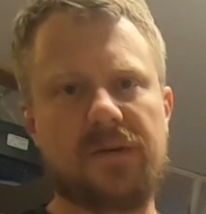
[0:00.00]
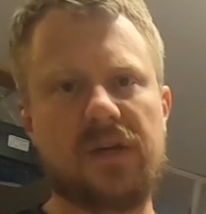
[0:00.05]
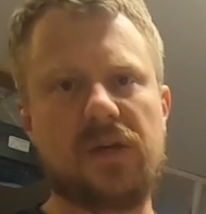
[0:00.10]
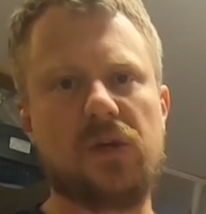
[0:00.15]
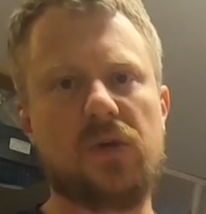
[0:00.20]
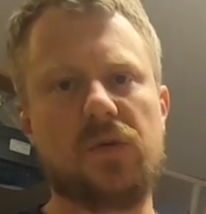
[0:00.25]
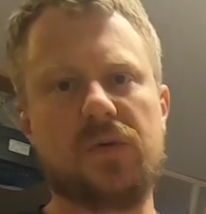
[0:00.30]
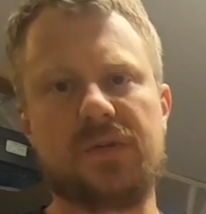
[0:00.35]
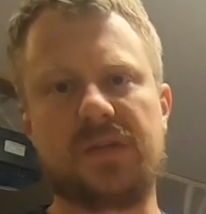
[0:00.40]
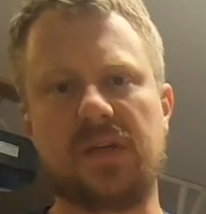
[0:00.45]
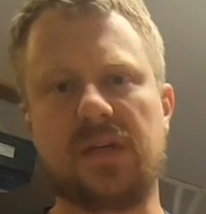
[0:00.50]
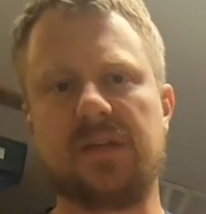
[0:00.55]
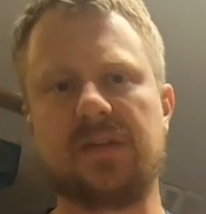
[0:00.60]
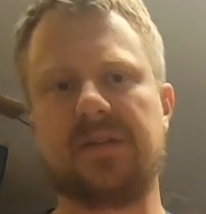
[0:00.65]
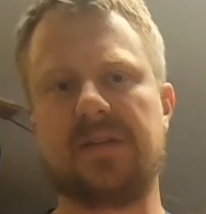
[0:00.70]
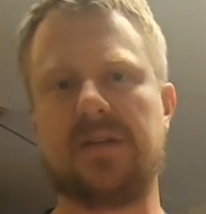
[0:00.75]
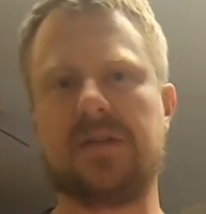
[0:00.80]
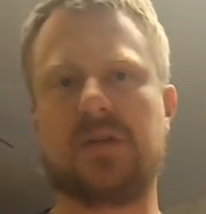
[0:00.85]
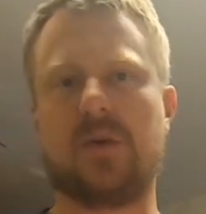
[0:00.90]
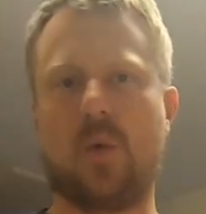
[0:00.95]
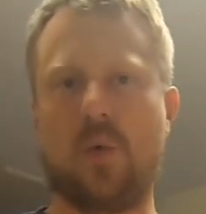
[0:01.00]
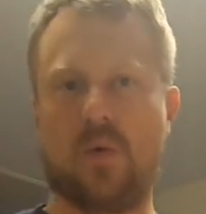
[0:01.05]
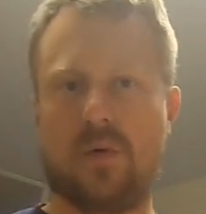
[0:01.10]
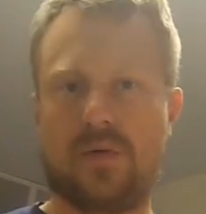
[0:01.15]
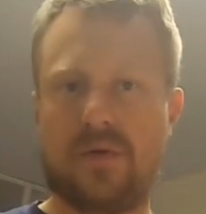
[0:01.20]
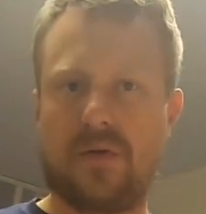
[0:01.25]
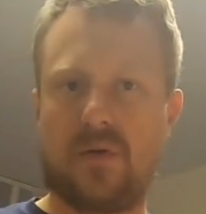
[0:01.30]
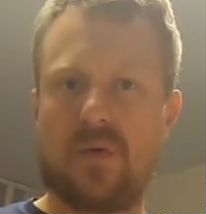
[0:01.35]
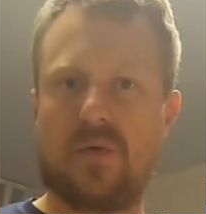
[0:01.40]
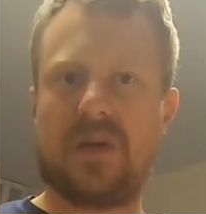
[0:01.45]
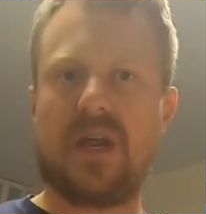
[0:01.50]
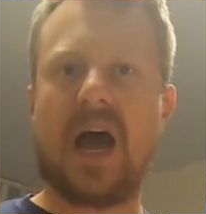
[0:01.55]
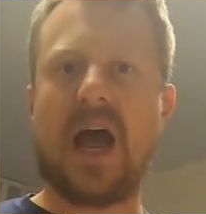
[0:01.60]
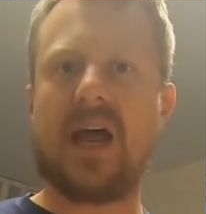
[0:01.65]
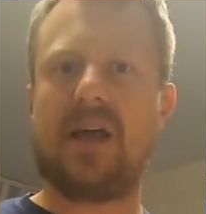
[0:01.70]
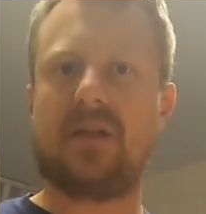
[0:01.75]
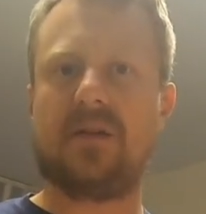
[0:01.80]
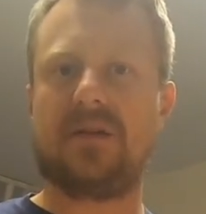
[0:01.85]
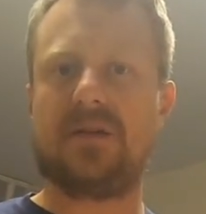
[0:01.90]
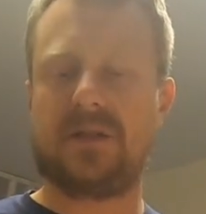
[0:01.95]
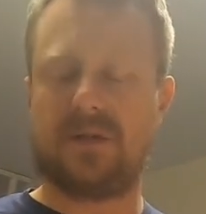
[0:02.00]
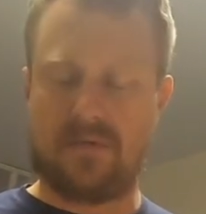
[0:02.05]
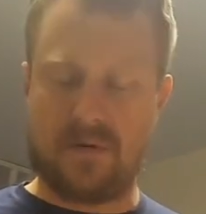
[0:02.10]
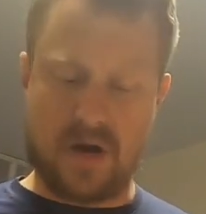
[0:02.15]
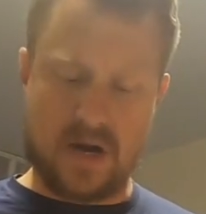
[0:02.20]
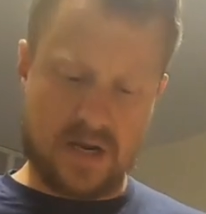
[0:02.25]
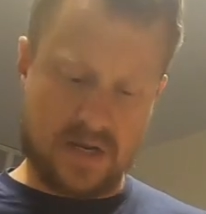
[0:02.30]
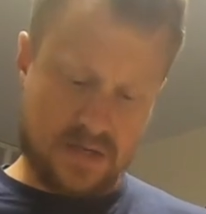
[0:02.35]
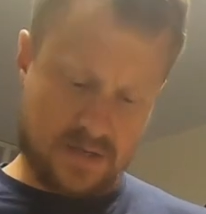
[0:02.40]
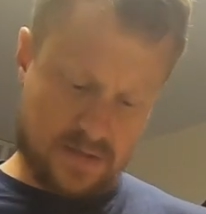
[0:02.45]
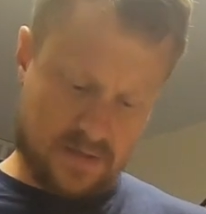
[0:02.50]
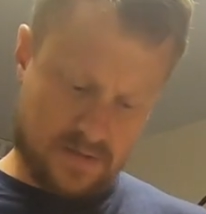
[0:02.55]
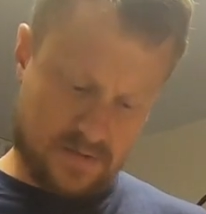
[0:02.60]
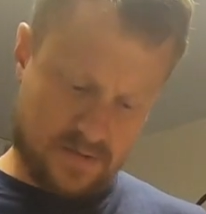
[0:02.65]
be using is this orthodilin spray.